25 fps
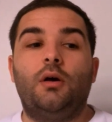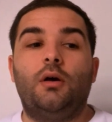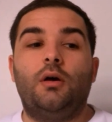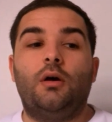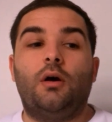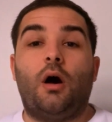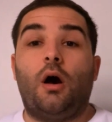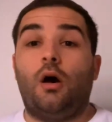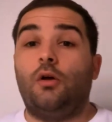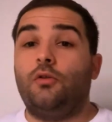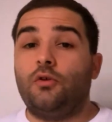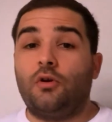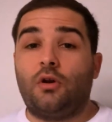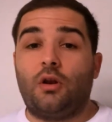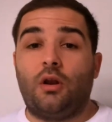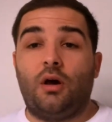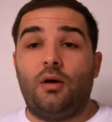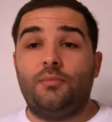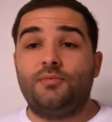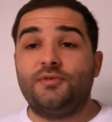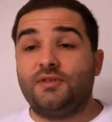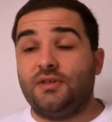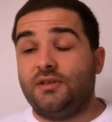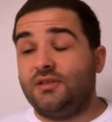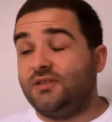other
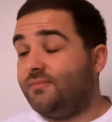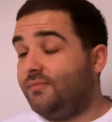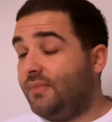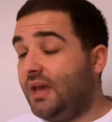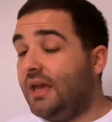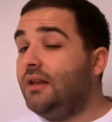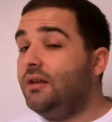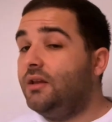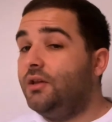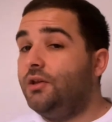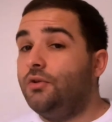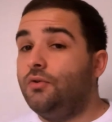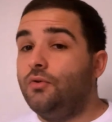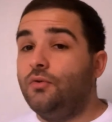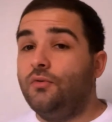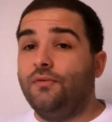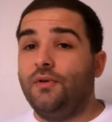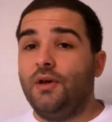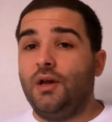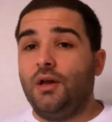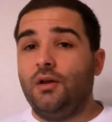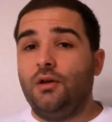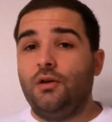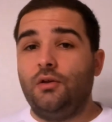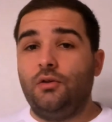clubs, mainly
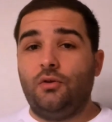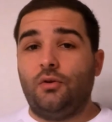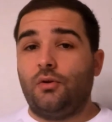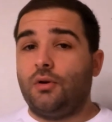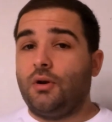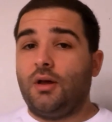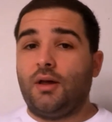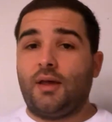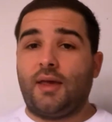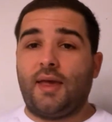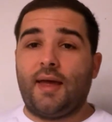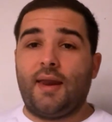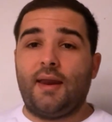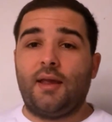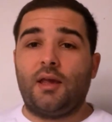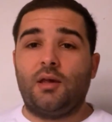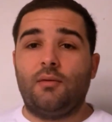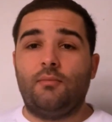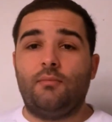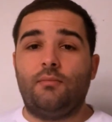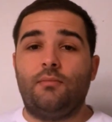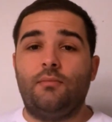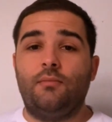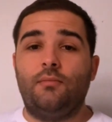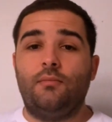Juve, you're not getting him.
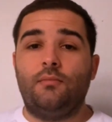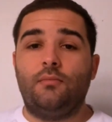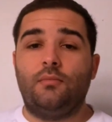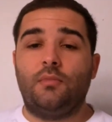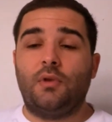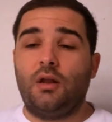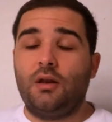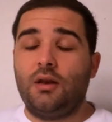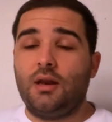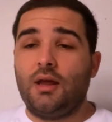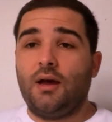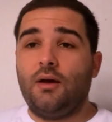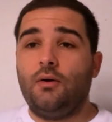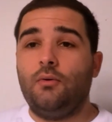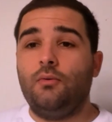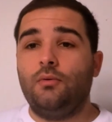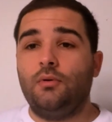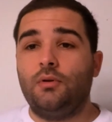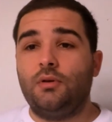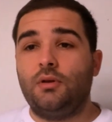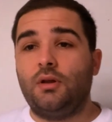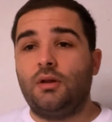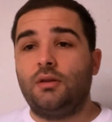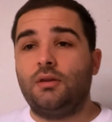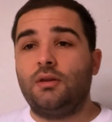Not now,
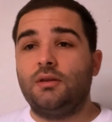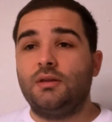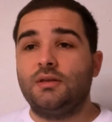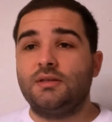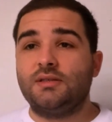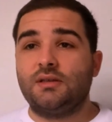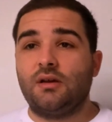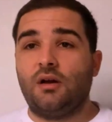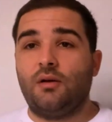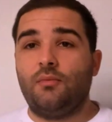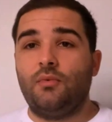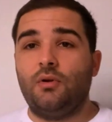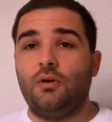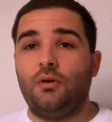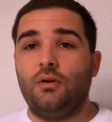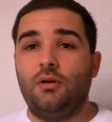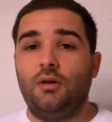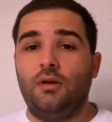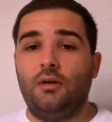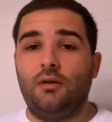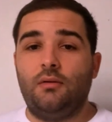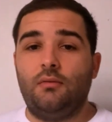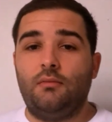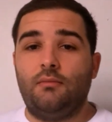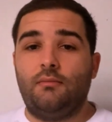not in the summer,
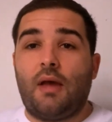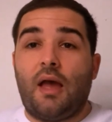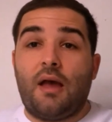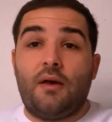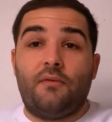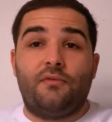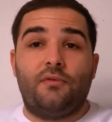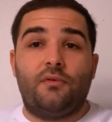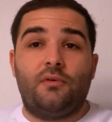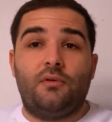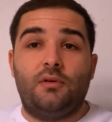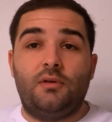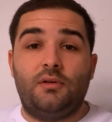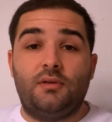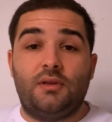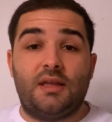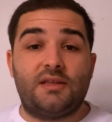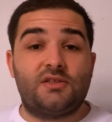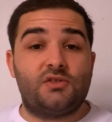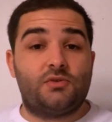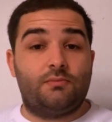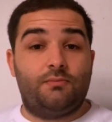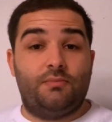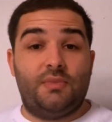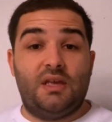ever.
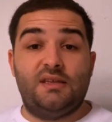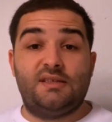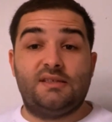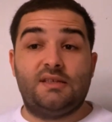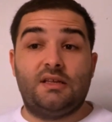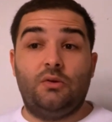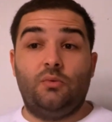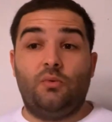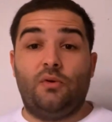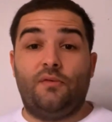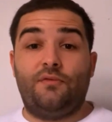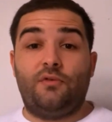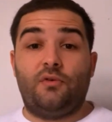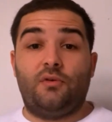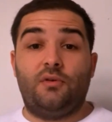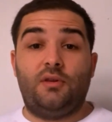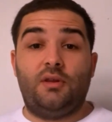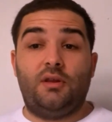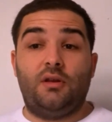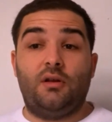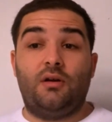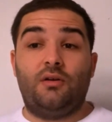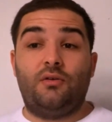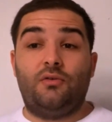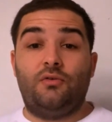That's basically what
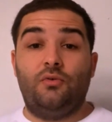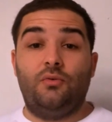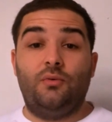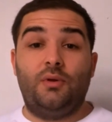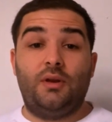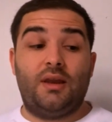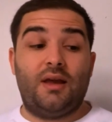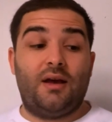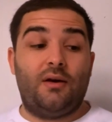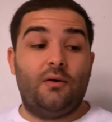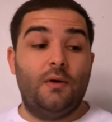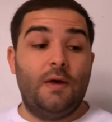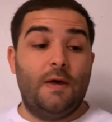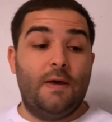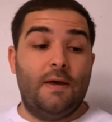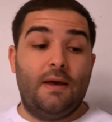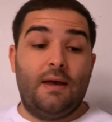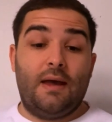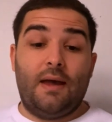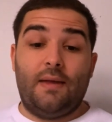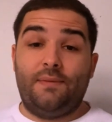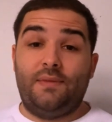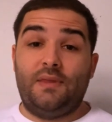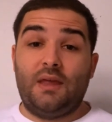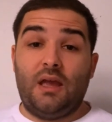Fiorentina are doing now,
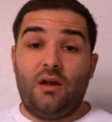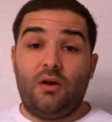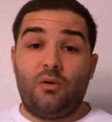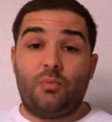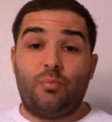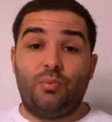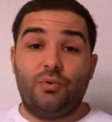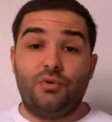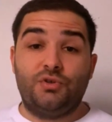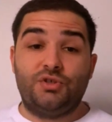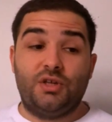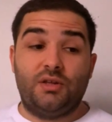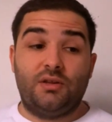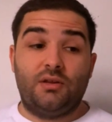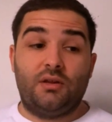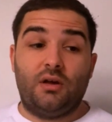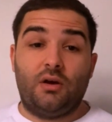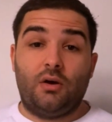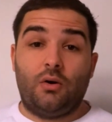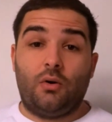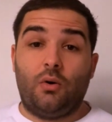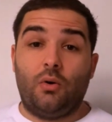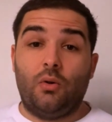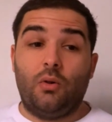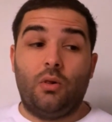and they are pushing the
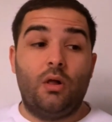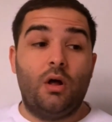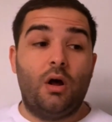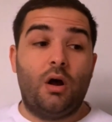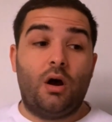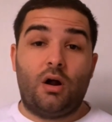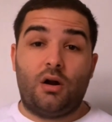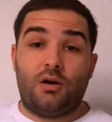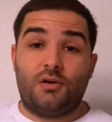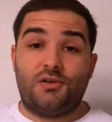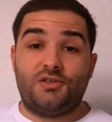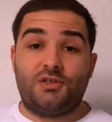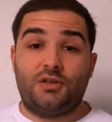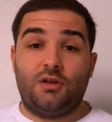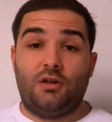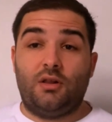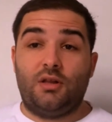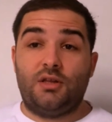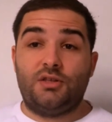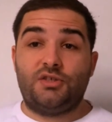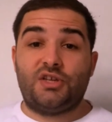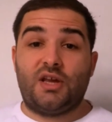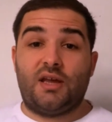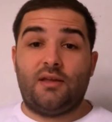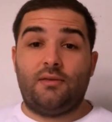whole Arsenal
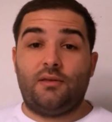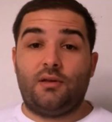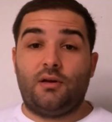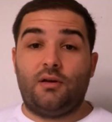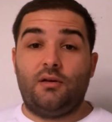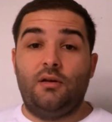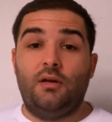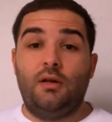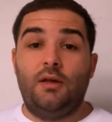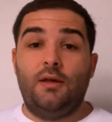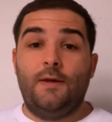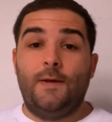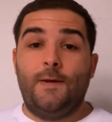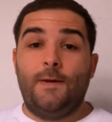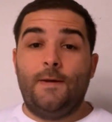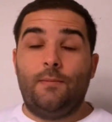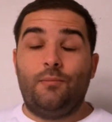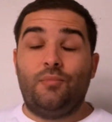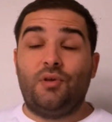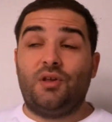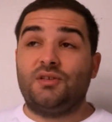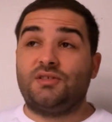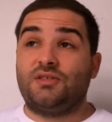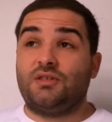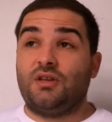agenda.
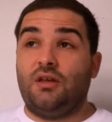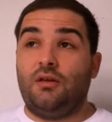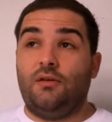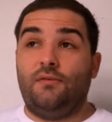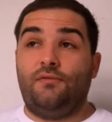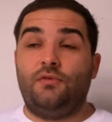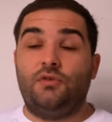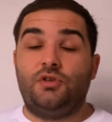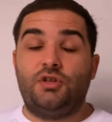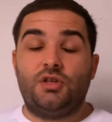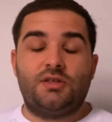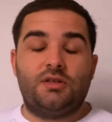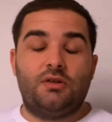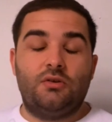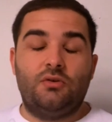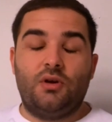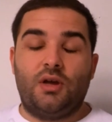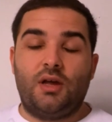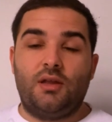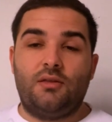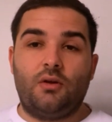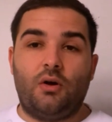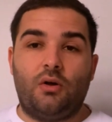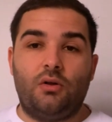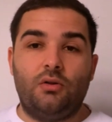Because if you just look
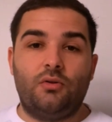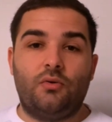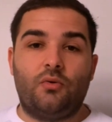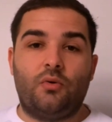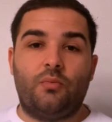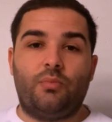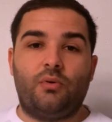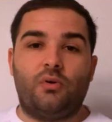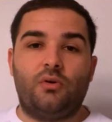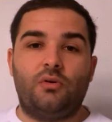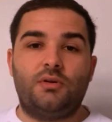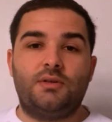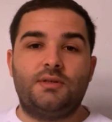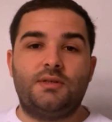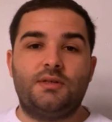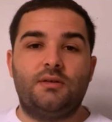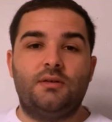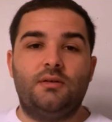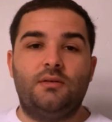at all the reports,